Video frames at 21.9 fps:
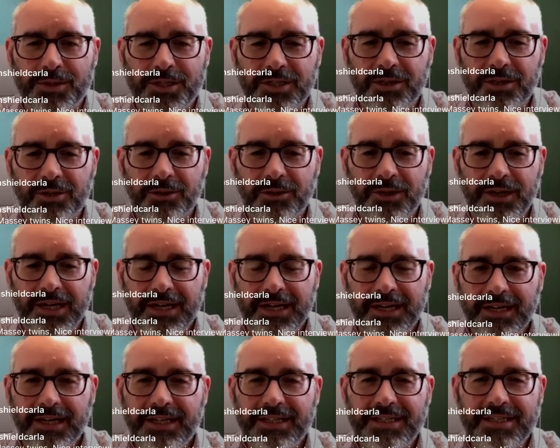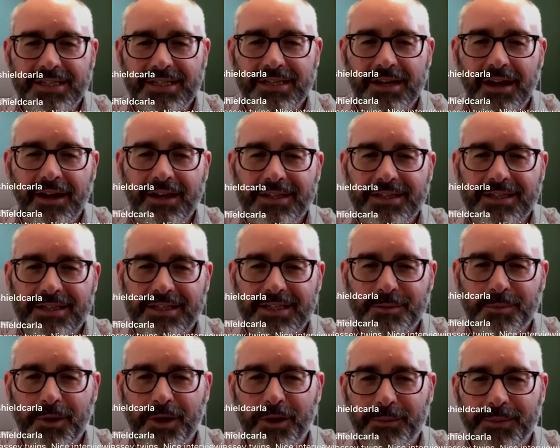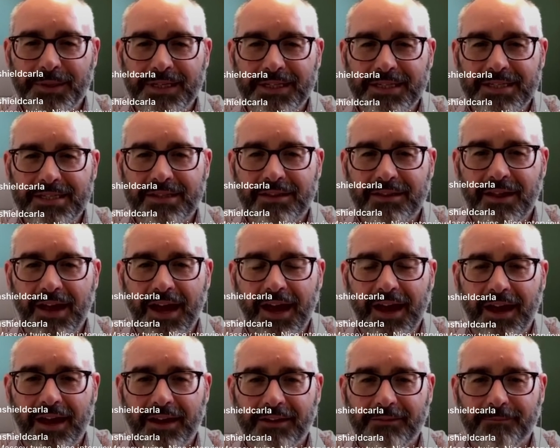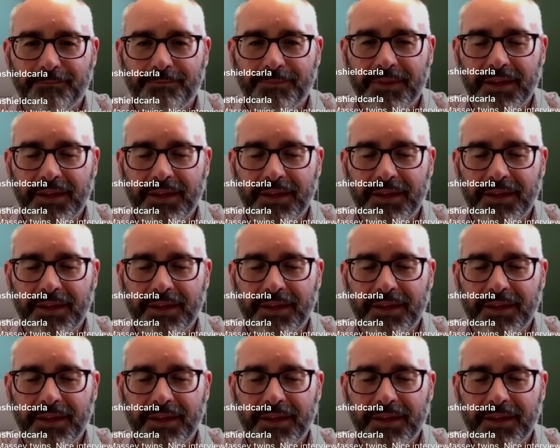So it's science experiments that